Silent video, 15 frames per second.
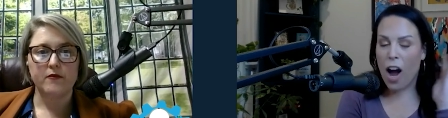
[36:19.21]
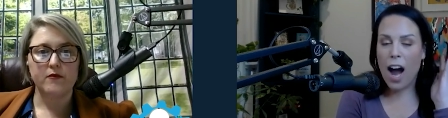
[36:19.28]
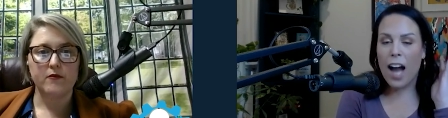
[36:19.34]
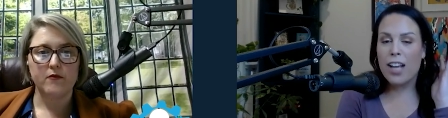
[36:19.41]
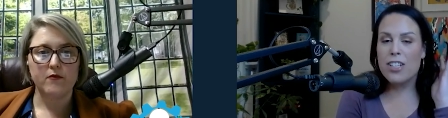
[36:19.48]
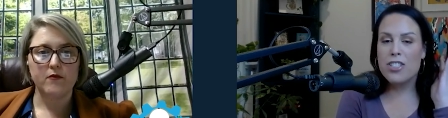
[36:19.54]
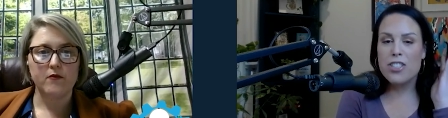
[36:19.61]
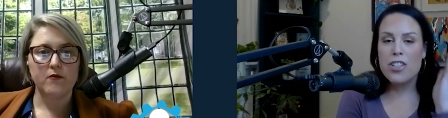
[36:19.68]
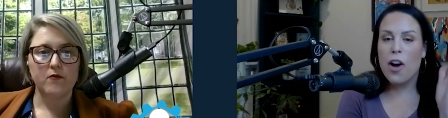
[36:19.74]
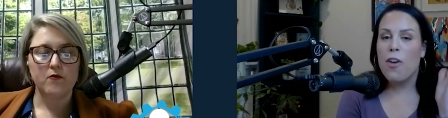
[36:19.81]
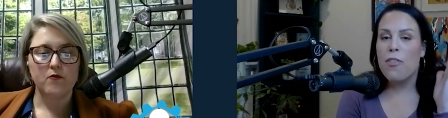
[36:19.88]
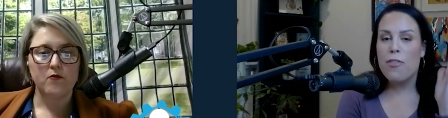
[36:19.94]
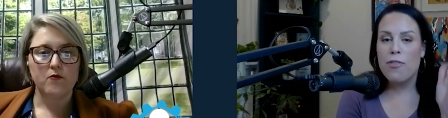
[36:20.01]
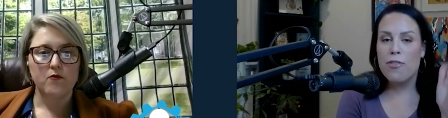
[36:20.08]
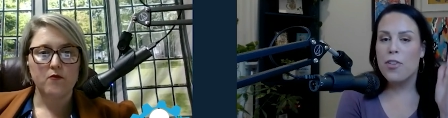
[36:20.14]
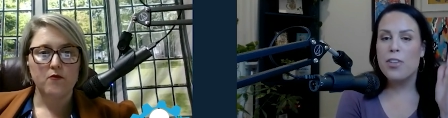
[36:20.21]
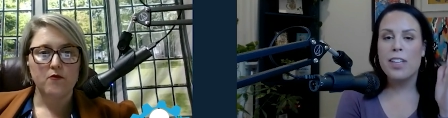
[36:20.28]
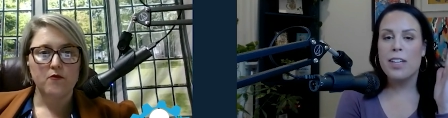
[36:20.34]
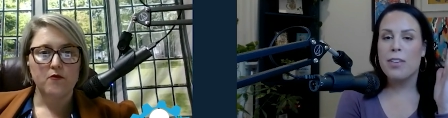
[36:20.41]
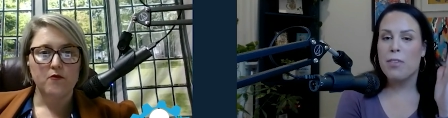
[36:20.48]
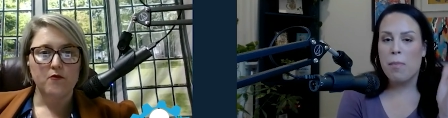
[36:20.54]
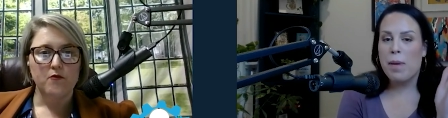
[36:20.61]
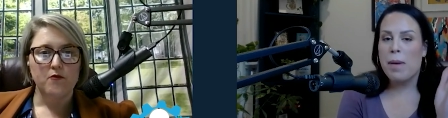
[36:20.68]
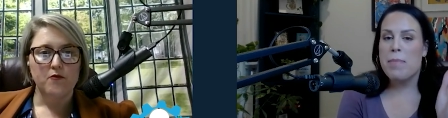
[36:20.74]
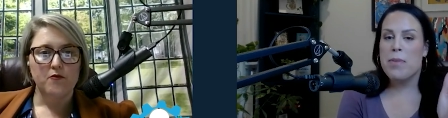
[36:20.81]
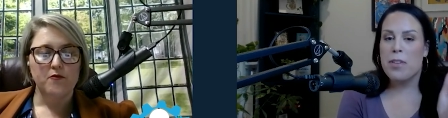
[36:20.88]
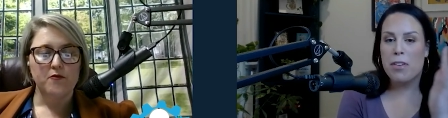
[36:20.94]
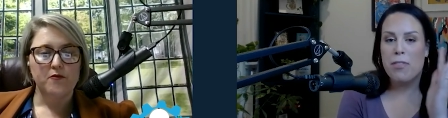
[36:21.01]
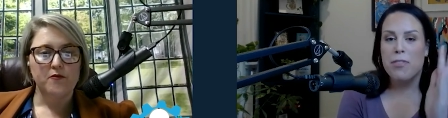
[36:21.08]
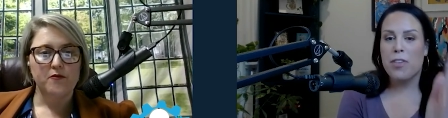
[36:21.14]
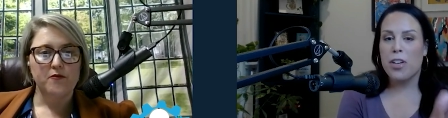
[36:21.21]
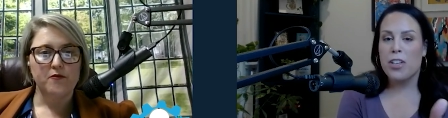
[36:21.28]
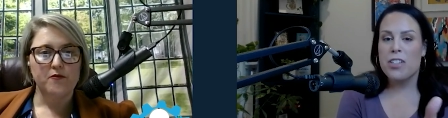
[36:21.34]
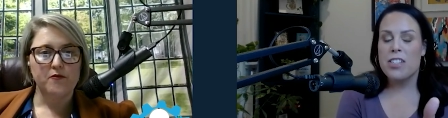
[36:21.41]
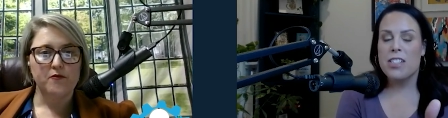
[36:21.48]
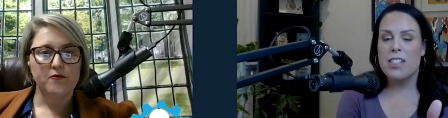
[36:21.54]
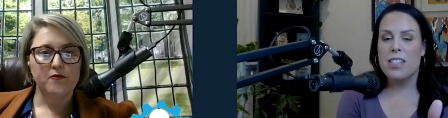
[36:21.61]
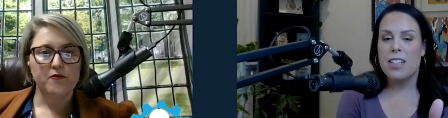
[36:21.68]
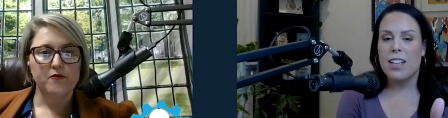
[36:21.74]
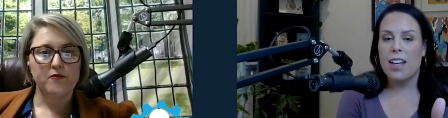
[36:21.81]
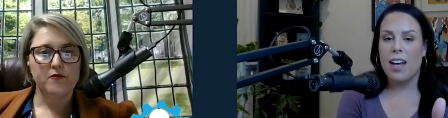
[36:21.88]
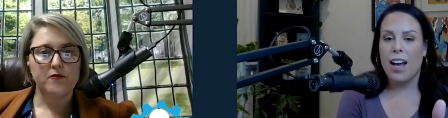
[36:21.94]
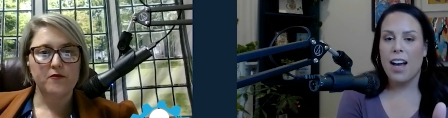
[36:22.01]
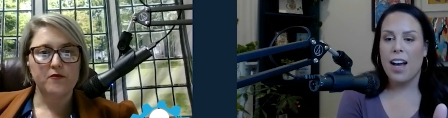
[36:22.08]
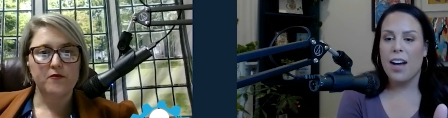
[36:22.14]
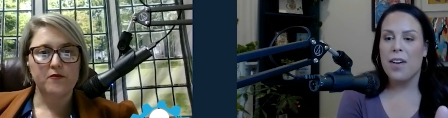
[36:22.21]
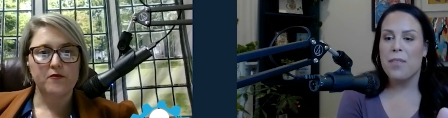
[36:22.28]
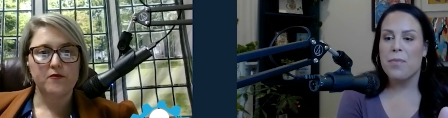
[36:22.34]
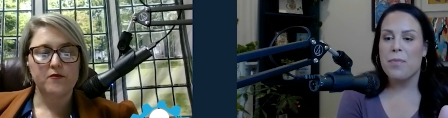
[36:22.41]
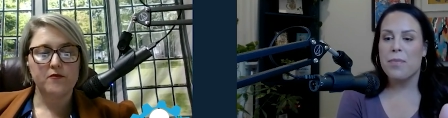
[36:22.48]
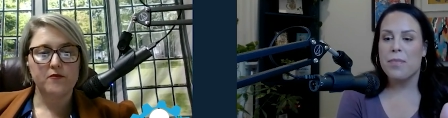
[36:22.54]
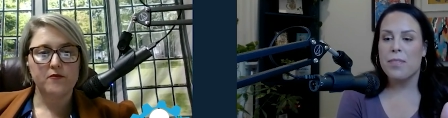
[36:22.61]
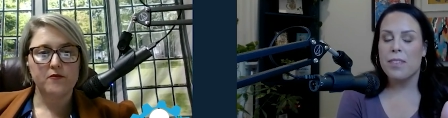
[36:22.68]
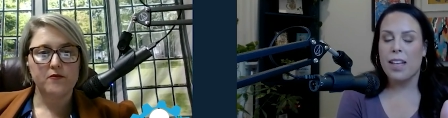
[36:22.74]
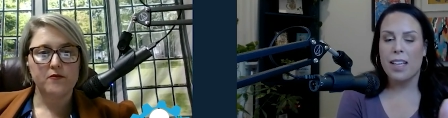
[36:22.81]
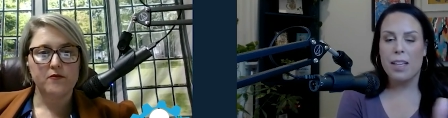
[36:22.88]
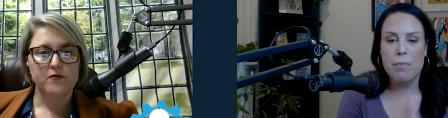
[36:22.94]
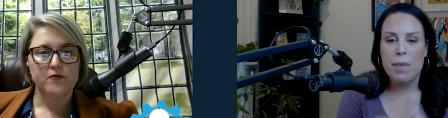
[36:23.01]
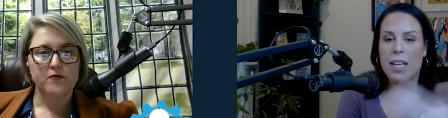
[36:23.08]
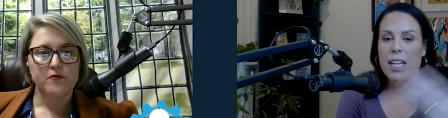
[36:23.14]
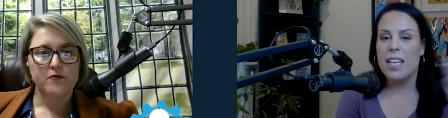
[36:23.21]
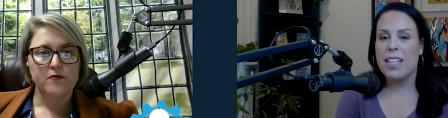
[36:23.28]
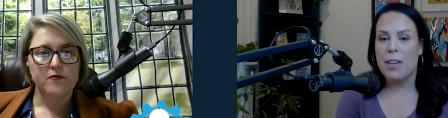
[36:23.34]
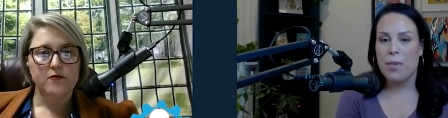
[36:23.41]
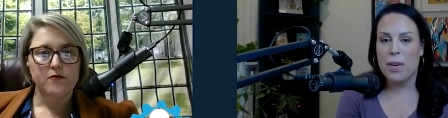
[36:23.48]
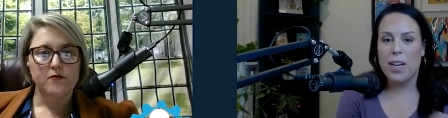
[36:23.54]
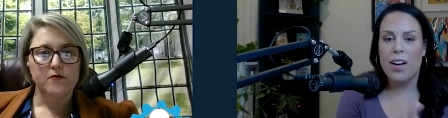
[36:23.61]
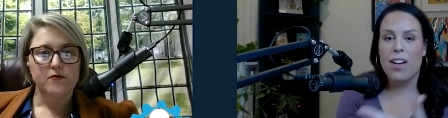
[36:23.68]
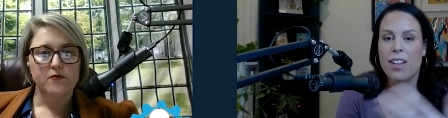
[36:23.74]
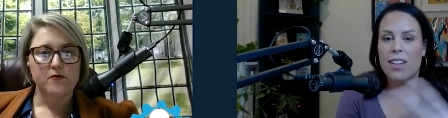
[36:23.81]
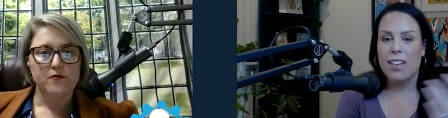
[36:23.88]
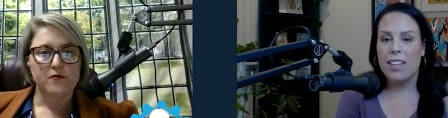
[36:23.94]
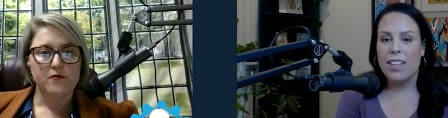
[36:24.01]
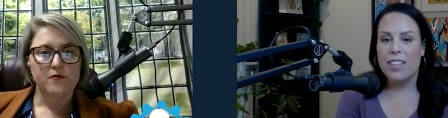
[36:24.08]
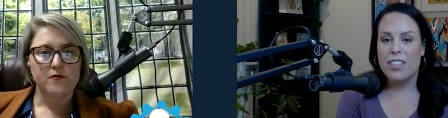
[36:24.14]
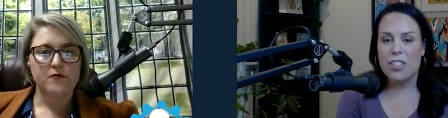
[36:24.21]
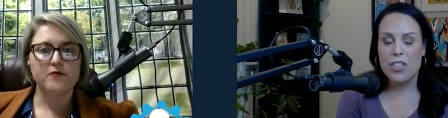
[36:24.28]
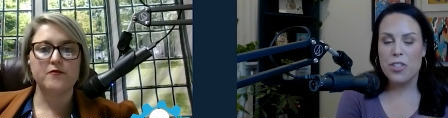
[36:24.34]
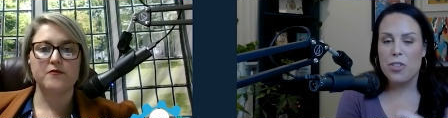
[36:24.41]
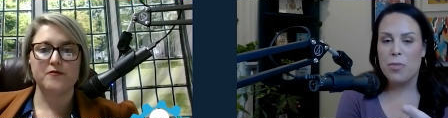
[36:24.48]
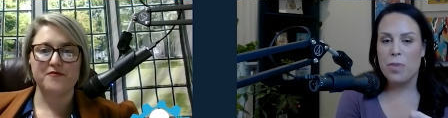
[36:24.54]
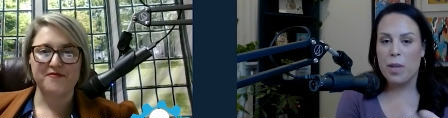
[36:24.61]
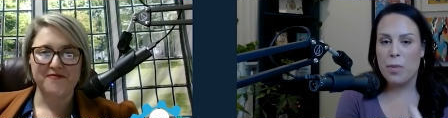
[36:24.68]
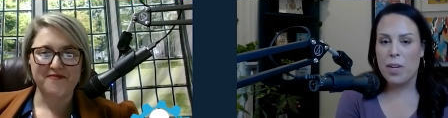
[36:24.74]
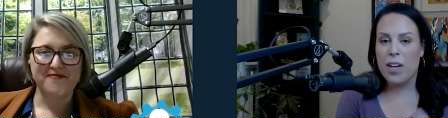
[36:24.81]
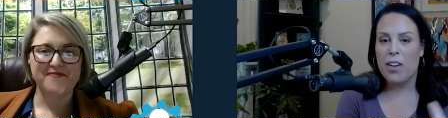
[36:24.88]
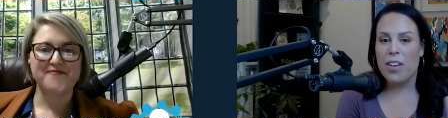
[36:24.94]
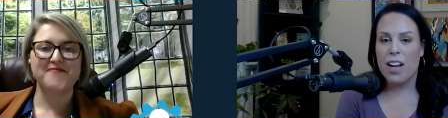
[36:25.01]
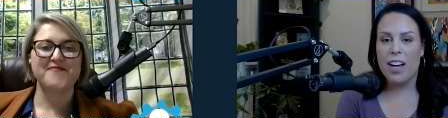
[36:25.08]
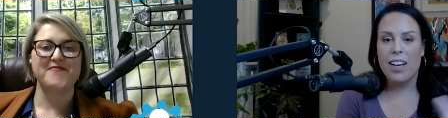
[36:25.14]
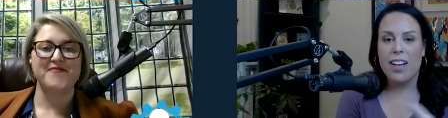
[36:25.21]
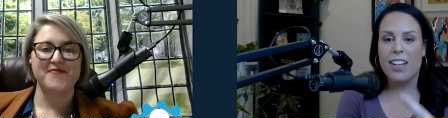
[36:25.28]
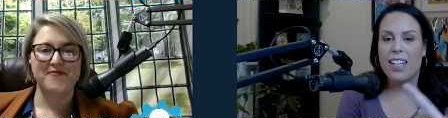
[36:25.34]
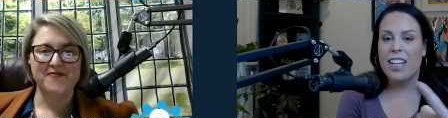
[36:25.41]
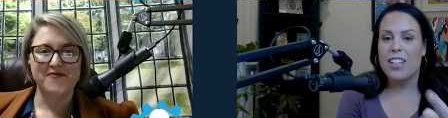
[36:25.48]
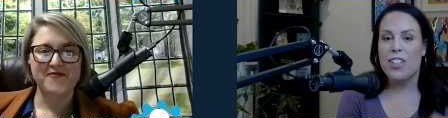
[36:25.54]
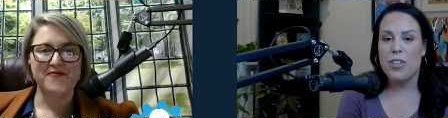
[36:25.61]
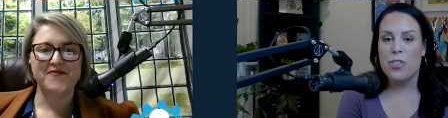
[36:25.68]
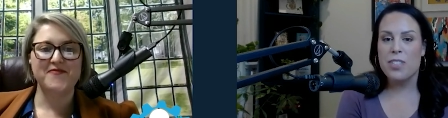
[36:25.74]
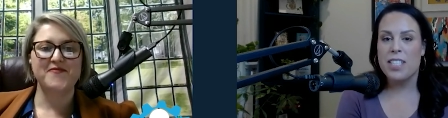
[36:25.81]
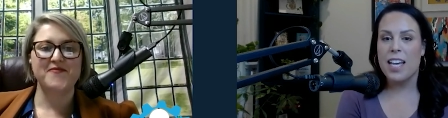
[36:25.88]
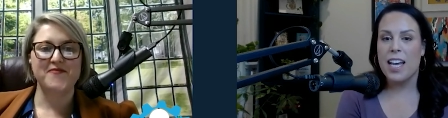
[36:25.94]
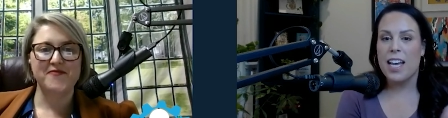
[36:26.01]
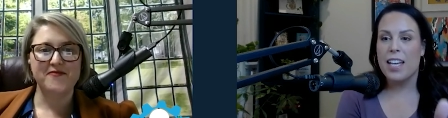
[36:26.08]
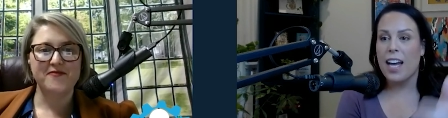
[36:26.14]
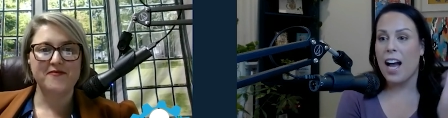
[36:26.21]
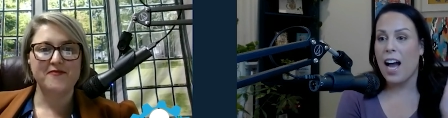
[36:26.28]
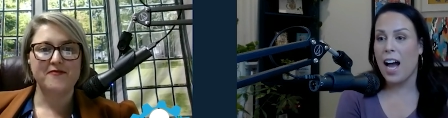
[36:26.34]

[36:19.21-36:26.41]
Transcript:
Speaker 1: I so fully remember the first um like meeting that we all Zoom mm-hmm. that we all got on, and you said,